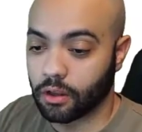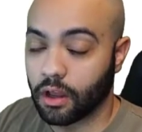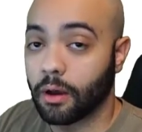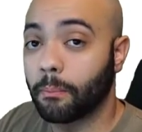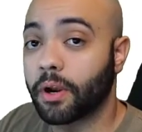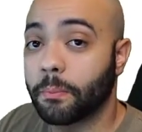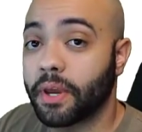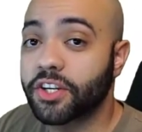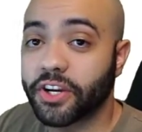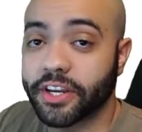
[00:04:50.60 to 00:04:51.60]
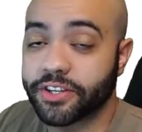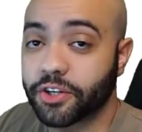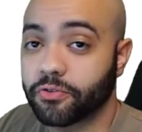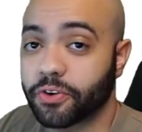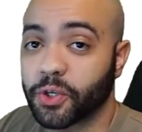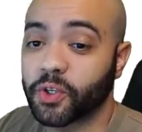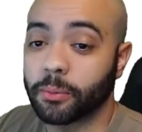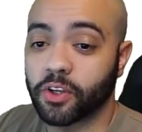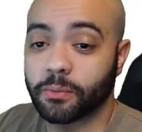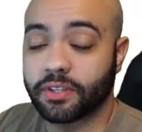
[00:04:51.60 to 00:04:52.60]
But a major issue for
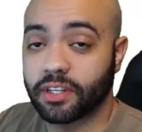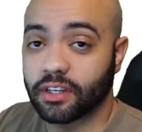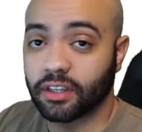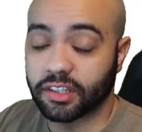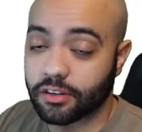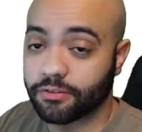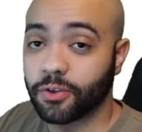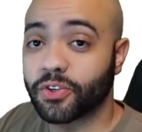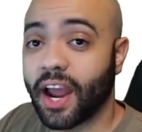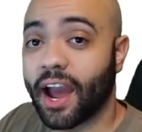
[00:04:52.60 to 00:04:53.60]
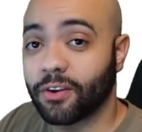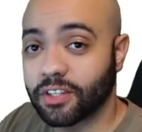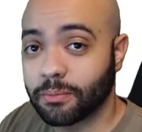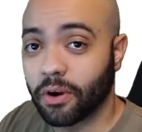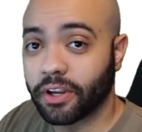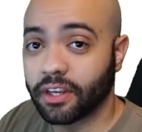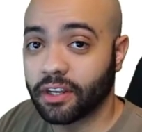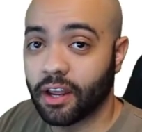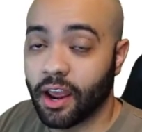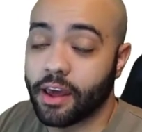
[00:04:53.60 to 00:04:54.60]
UWMC is the future housing market
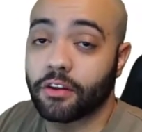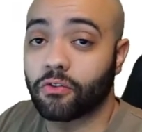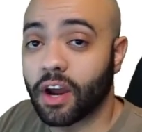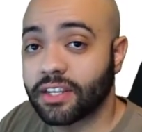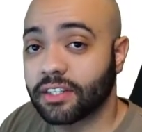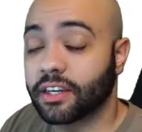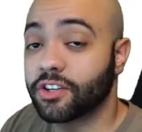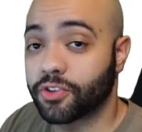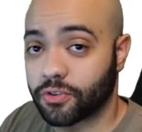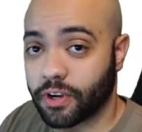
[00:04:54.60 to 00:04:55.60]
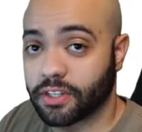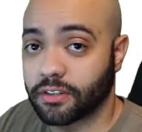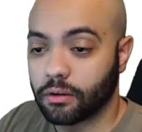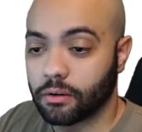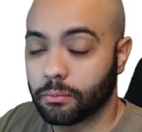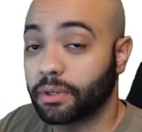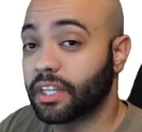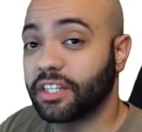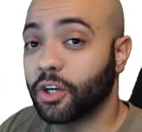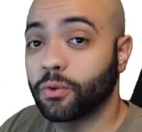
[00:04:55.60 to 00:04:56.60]
and the rising interest rates. But they
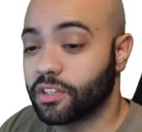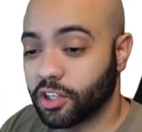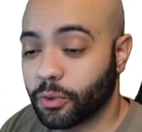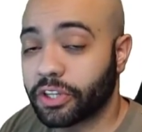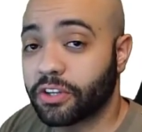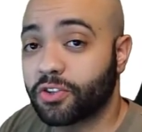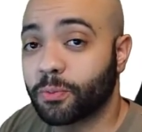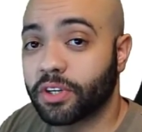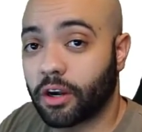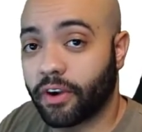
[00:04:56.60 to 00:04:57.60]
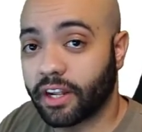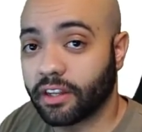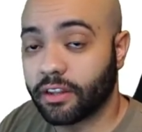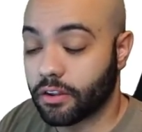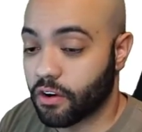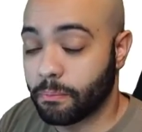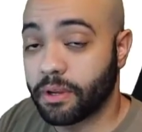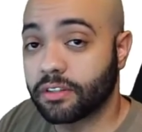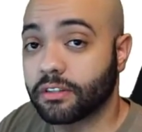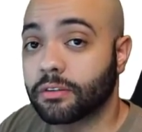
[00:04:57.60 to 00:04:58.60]
don't deal with the consumer directly, they're a
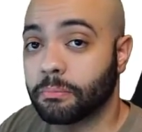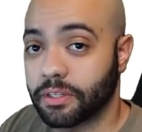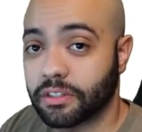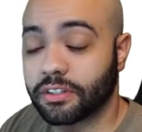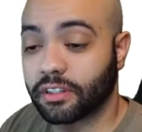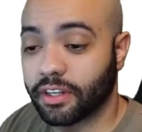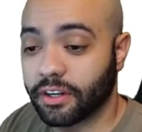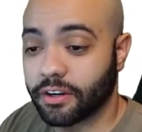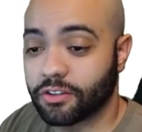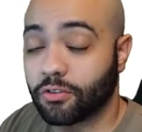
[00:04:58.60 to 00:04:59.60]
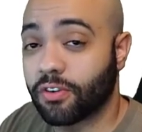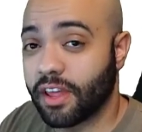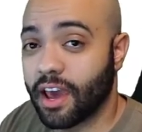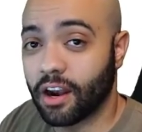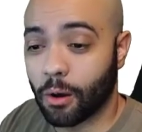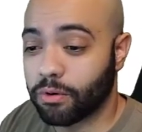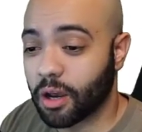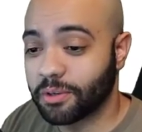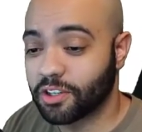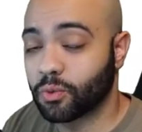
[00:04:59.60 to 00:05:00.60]
business-to-business lender, so for that, I'll probably
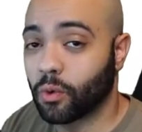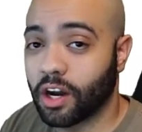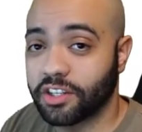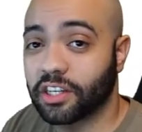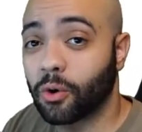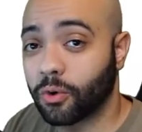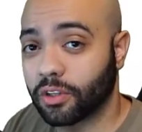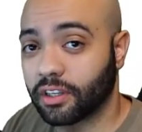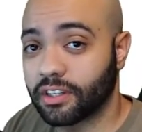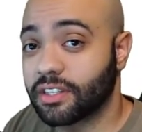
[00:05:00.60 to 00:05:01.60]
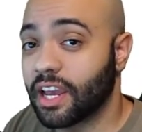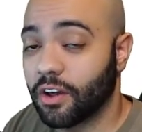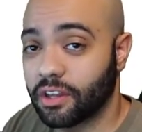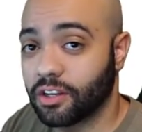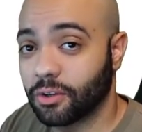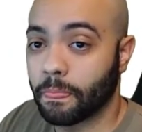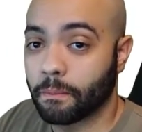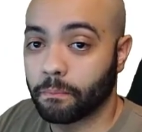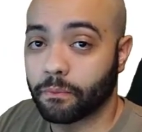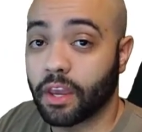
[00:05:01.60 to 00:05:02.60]
just watch it quarterly to see how they do.
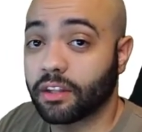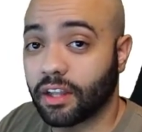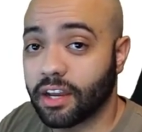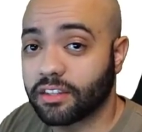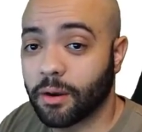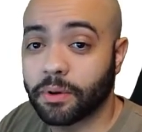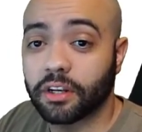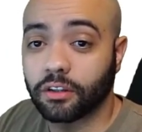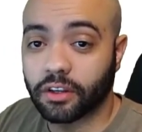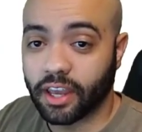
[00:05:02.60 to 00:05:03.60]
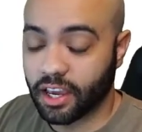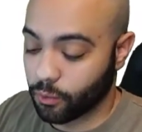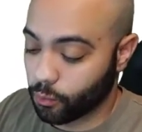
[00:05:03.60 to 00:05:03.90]
And the last company to look at would be